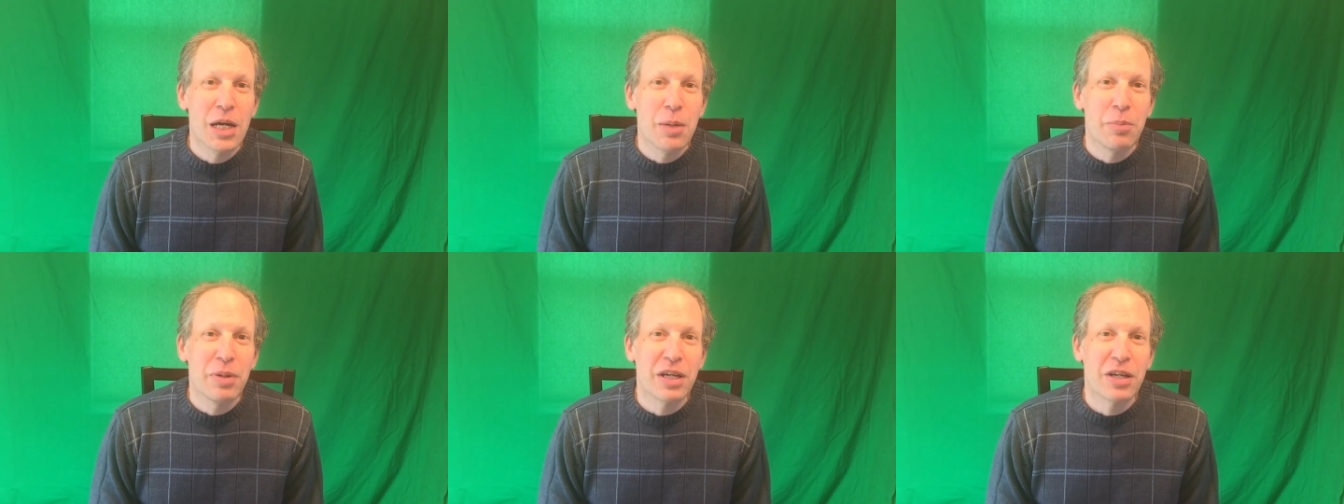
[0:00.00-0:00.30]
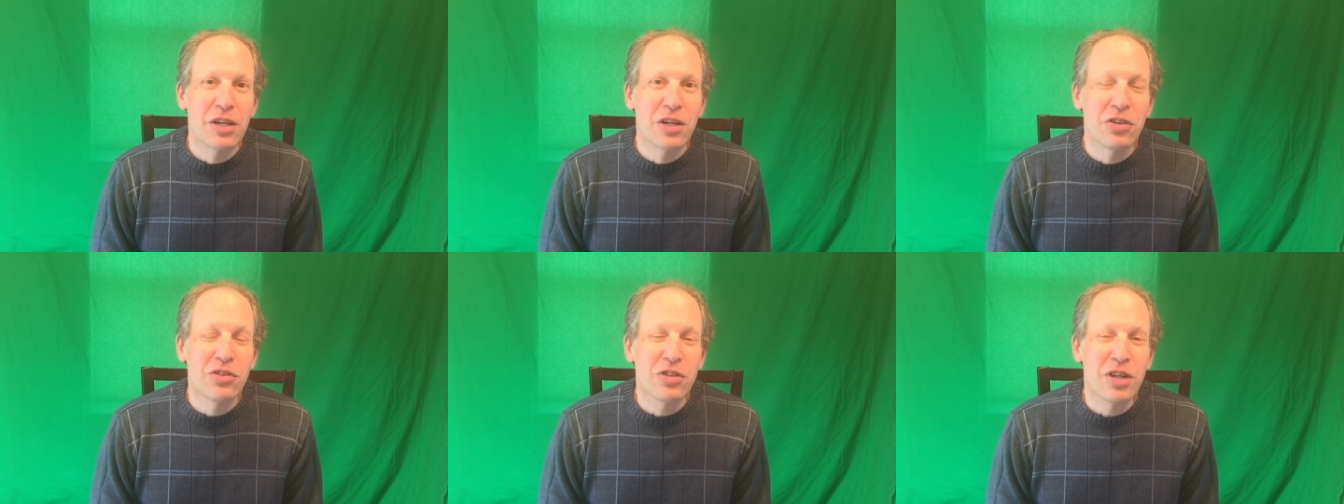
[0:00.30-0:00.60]

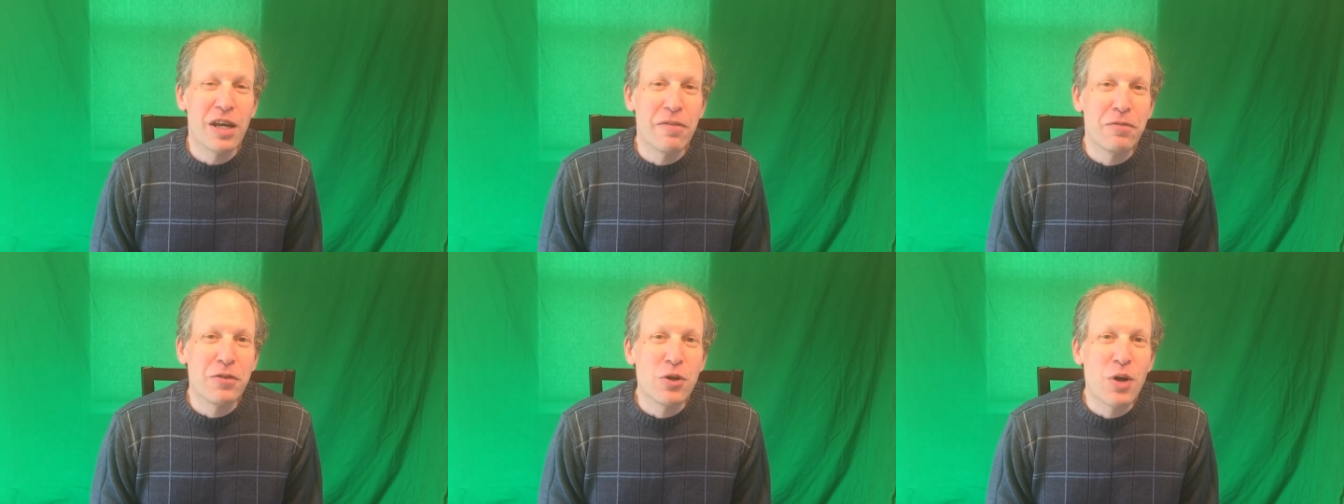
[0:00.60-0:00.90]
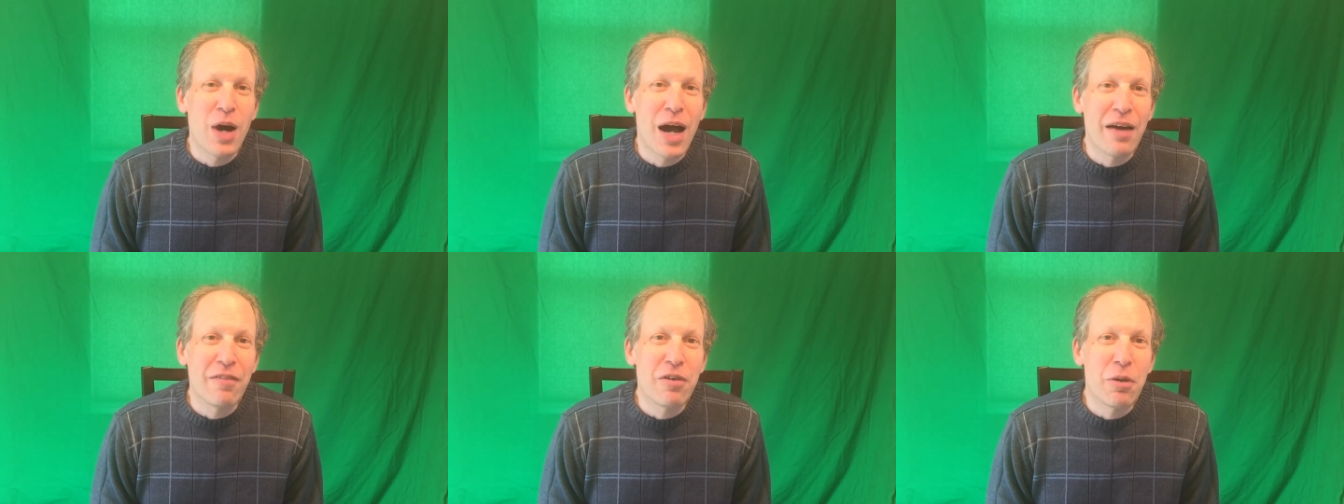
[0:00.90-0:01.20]
Because if you
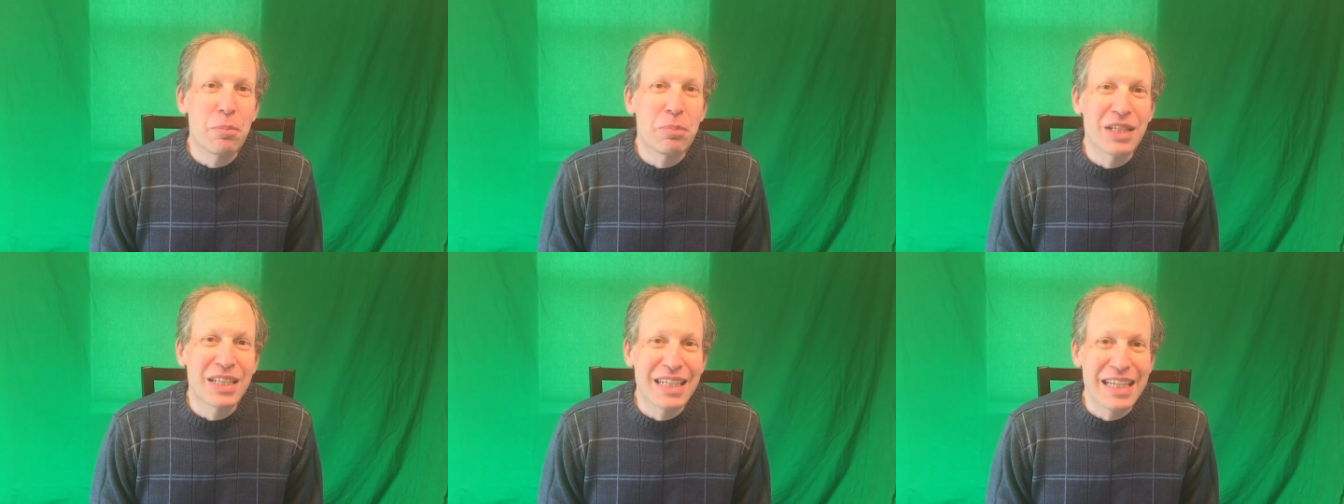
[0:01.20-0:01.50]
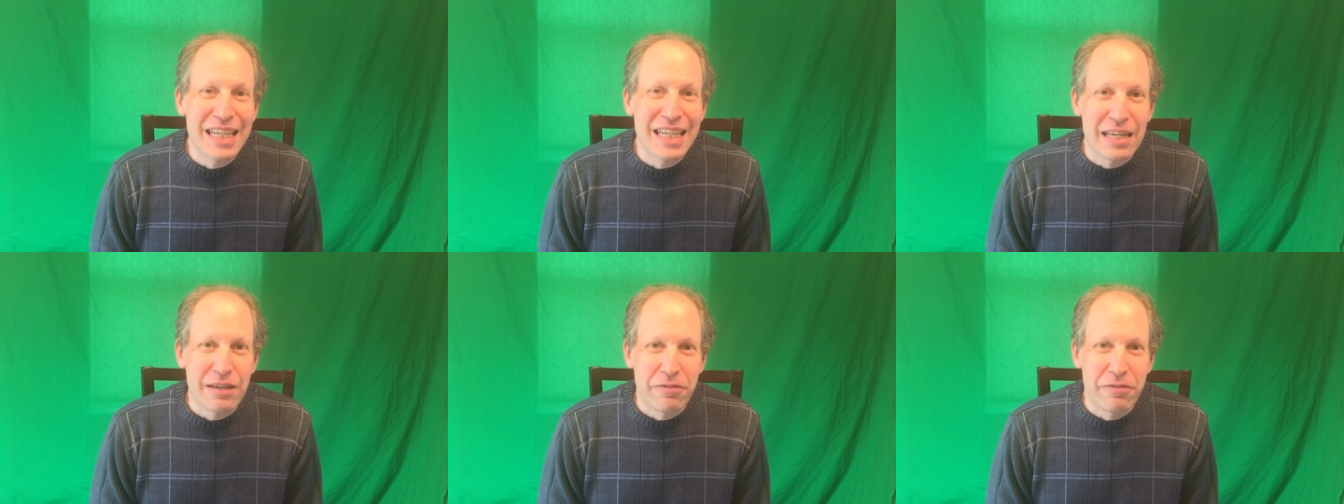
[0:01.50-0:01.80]
have a
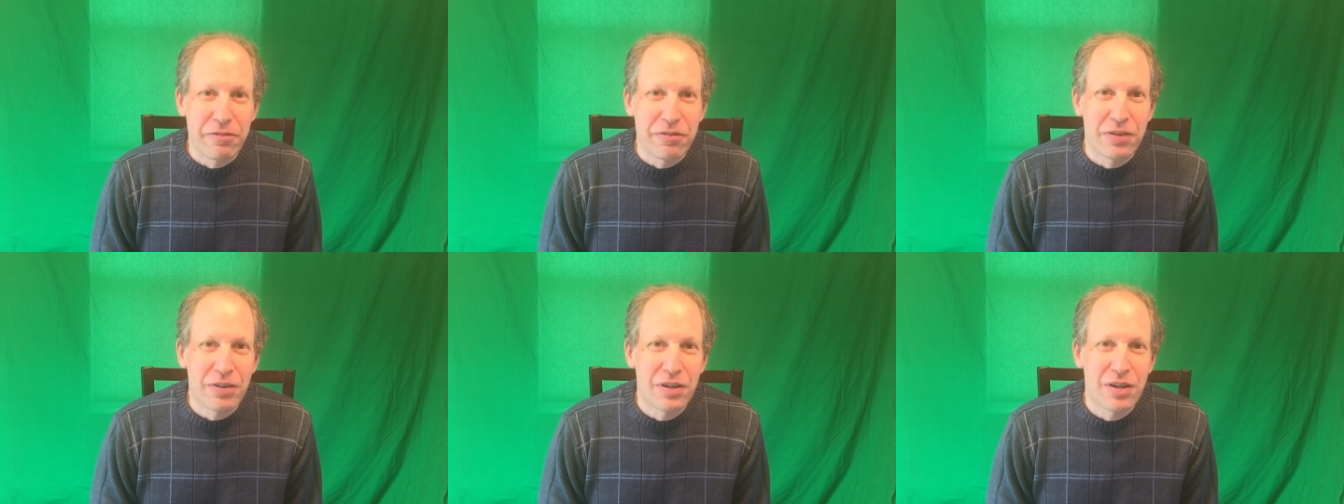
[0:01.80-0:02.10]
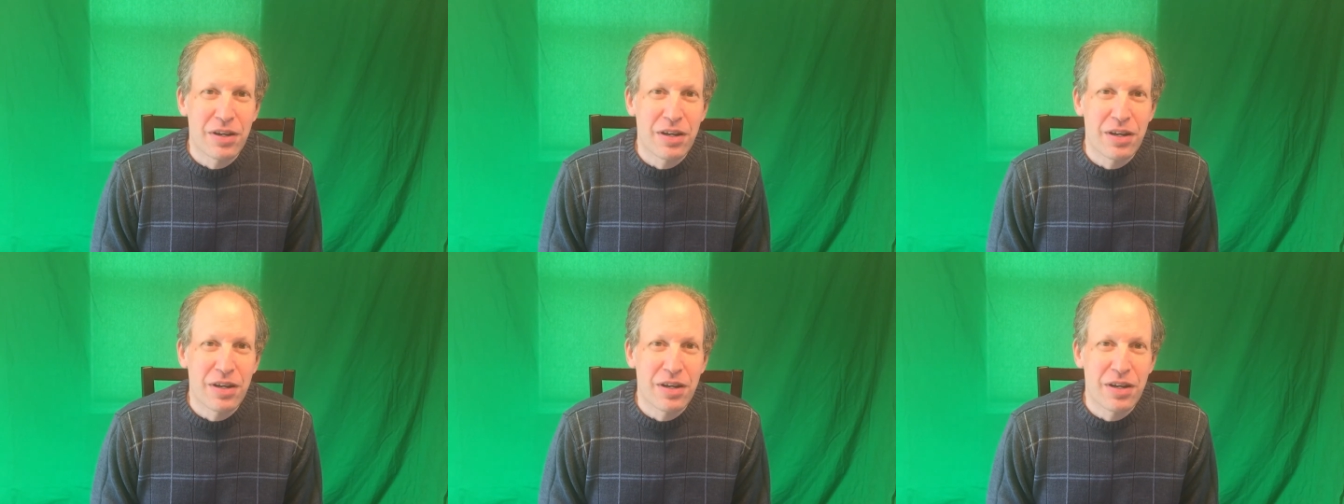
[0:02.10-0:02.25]
belief